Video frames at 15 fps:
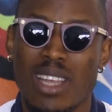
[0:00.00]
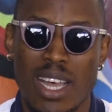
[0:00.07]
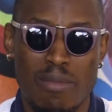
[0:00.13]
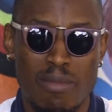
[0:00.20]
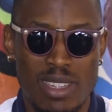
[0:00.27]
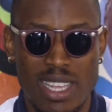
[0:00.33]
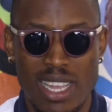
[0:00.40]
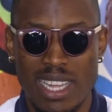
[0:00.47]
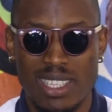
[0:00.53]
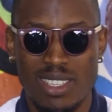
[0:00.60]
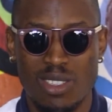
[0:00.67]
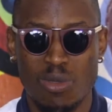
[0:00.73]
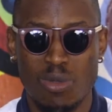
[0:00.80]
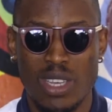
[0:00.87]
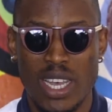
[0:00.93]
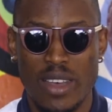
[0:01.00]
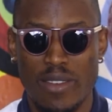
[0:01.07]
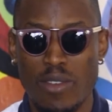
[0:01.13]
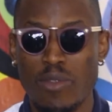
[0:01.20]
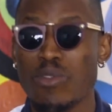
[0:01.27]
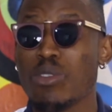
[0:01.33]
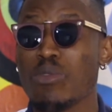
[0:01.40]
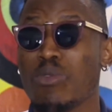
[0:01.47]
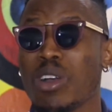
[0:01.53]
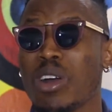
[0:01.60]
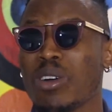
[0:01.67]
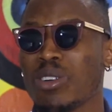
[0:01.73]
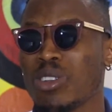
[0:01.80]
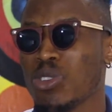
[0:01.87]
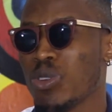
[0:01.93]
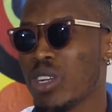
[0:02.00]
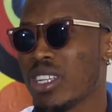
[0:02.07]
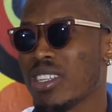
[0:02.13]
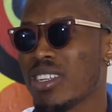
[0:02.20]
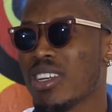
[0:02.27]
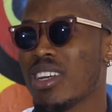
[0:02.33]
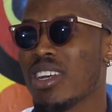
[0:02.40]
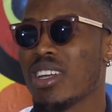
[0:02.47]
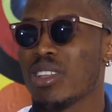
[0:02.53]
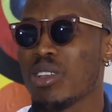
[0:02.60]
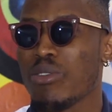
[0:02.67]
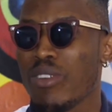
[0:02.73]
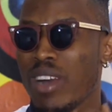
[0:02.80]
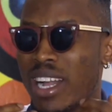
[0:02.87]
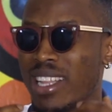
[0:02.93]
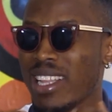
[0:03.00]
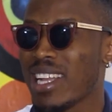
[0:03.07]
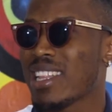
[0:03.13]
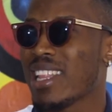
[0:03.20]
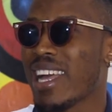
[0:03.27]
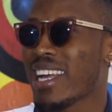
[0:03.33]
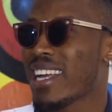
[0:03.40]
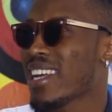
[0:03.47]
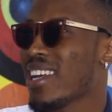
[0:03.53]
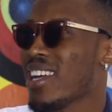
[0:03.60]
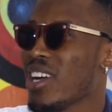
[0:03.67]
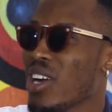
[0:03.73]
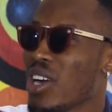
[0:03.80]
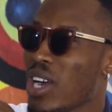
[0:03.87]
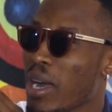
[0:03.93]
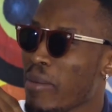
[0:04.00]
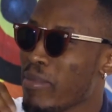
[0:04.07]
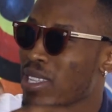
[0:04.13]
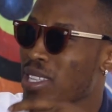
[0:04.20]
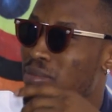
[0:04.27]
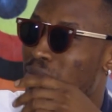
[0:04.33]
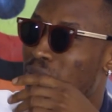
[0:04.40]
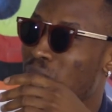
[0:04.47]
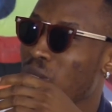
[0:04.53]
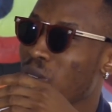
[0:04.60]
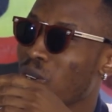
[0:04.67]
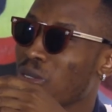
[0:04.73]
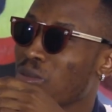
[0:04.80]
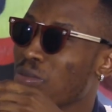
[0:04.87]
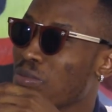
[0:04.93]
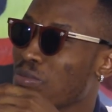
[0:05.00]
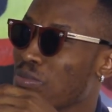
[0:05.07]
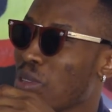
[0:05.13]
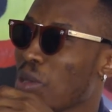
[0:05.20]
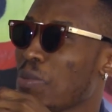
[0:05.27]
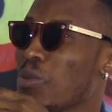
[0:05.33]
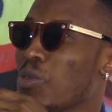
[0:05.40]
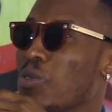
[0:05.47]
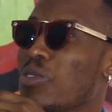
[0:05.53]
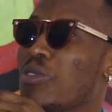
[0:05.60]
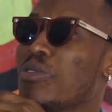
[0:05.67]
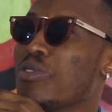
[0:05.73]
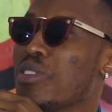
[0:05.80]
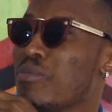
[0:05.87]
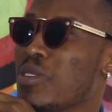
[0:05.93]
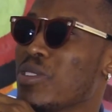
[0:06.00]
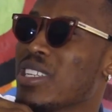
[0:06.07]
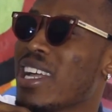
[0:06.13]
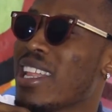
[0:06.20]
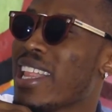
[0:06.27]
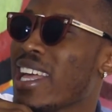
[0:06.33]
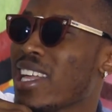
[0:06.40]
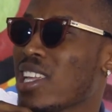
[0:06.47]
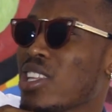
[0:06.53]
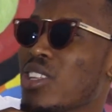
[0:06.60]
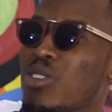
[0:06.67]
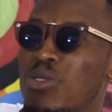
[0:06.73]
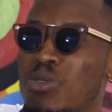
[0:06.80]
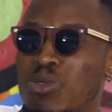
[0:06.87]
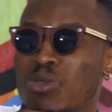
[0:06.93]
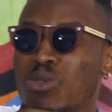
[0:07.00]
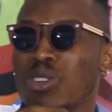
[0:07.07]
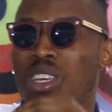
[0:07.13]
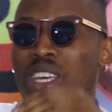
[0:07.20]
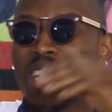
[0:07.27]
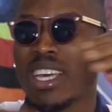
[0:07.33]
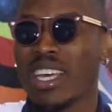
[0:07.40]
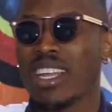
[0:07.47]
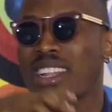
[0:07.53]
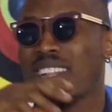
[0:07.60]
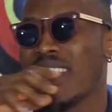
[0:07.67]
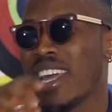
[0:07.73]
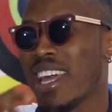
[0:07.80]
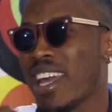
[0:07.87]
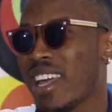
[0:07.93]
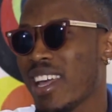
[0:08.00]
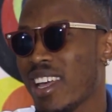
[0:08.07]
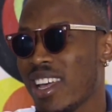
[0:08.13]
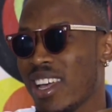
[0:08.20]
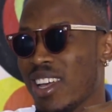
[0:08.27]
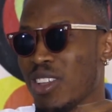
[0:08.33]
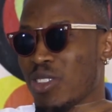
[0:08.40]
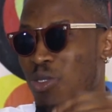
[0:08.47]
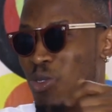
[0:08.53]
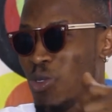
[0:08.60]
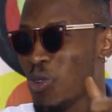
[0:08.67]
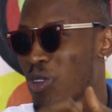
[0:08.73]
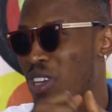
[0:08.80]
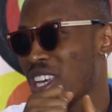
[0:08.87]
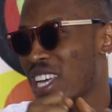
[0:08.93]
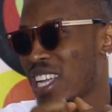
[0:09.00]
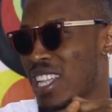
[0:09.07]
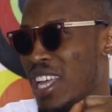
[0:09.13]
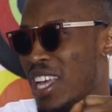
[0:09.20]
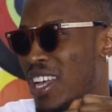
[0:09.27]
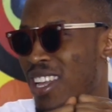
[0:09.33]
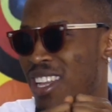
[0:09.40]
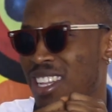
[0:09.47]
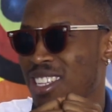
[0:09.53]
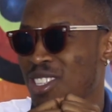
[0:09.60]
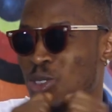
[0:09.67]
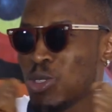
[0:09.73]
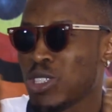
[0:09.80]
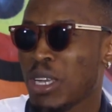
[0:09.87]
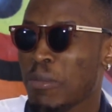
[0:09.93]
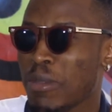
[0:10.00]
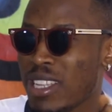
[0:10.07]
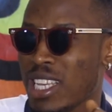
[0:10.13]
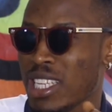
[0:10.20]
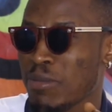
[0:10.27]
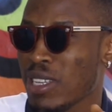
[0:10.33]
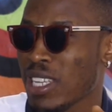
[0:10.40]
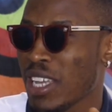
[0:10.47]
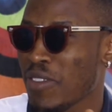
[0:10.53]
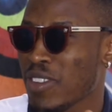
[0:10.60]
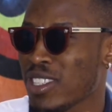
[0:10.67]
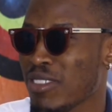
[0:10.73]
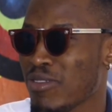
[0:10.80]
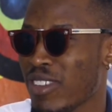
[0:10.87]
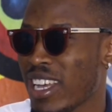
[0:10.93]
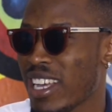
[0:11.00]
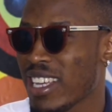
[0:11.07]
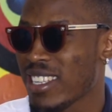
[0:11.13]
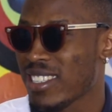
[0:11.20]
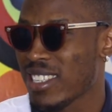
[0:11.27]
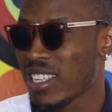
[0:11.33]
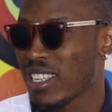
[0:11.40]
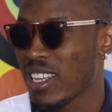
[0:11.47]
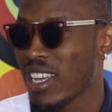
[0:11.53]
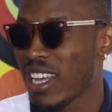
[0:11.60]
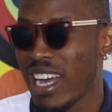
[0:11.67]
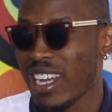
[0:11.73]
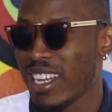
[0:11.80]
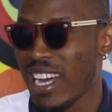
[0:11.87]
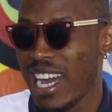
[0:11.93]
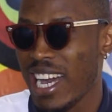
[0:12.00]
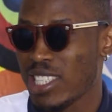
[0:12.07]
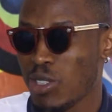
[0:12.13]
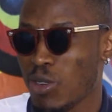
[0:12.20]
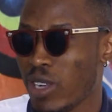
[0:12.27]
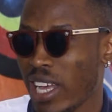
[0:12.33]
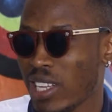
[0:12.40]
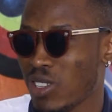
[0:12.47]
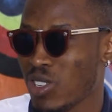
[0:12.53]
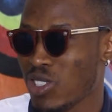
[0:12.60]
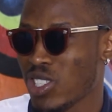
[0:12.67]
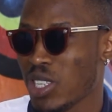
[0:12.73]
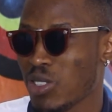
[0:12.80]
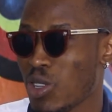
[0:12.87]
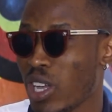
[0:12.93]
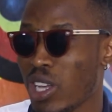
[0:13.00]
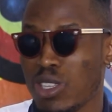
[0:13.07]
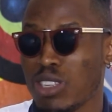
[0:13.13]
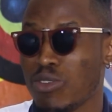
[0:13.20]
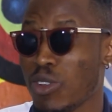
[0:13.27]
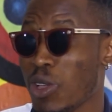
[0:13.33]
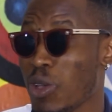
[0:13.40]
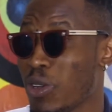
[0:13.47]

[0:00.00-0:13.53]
how many artists do we have? Even if we're 100, you find out that like, how many million people, females are liking you here and there. You go here, there. Social media has made everything very easy. Someone can just follow